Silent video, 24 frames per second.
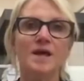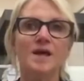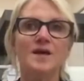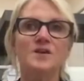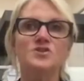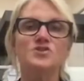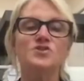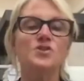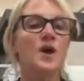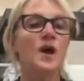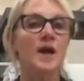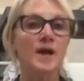
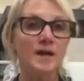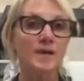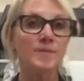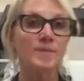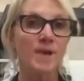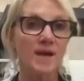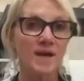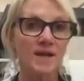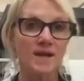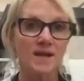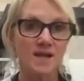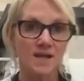trying
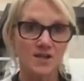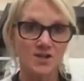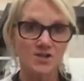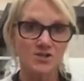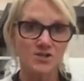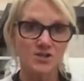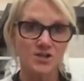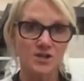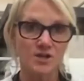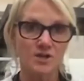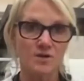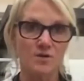
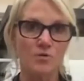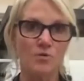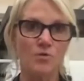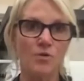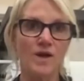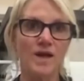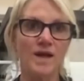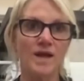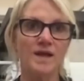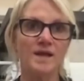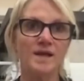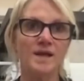medication
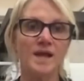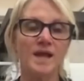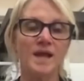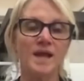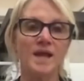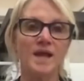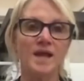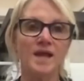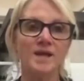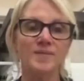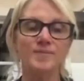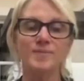when
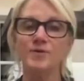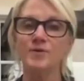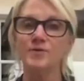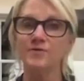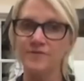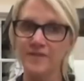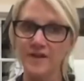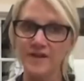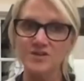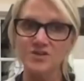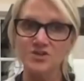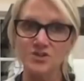a
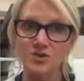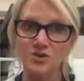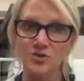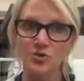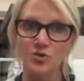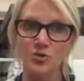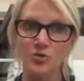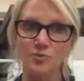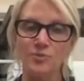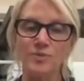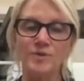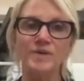professional
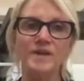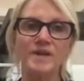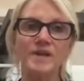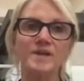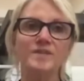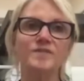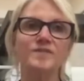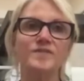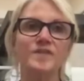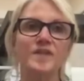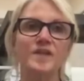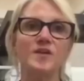
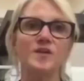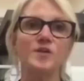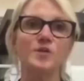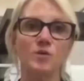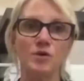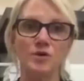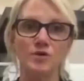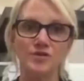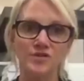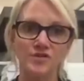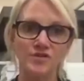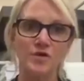believes that you
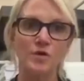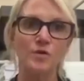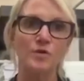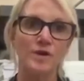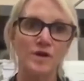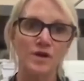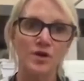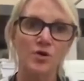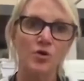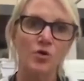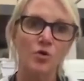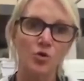are so in
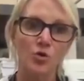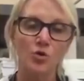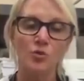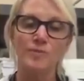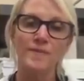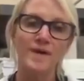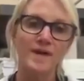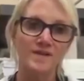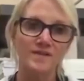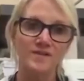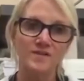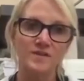a hole
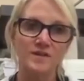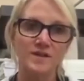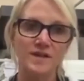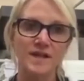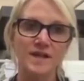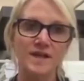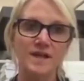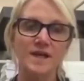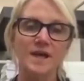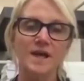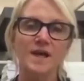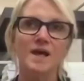
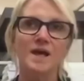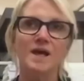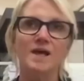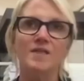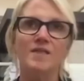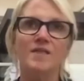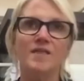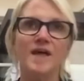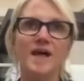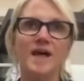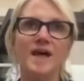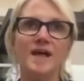mentally
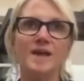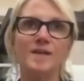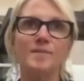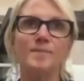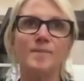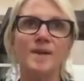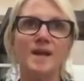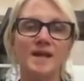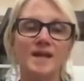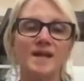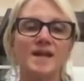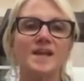that
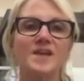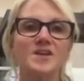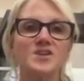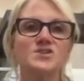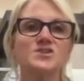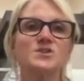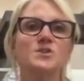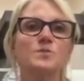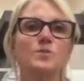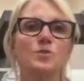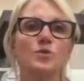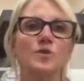
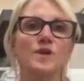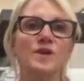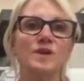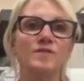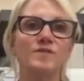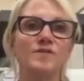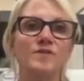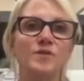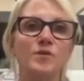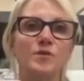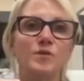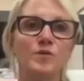medication will give
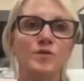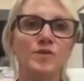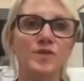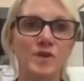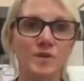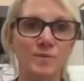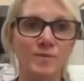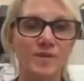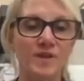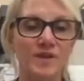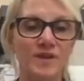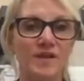you the
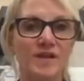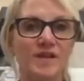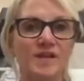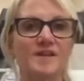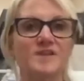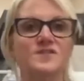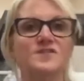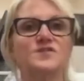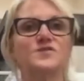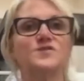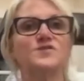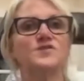ability
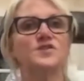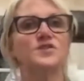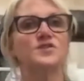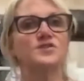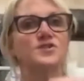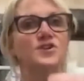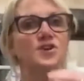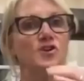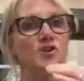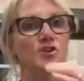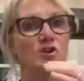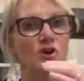to start to
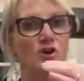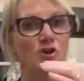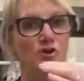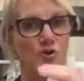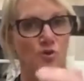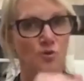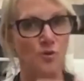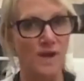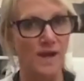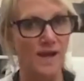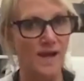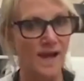claw your
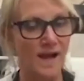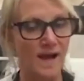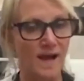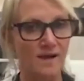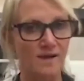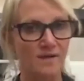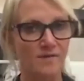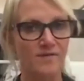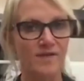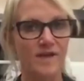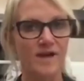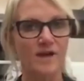way out
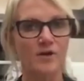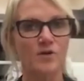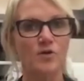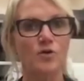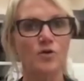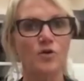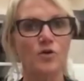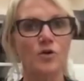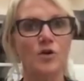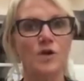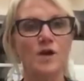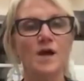of that
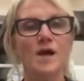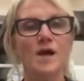hole.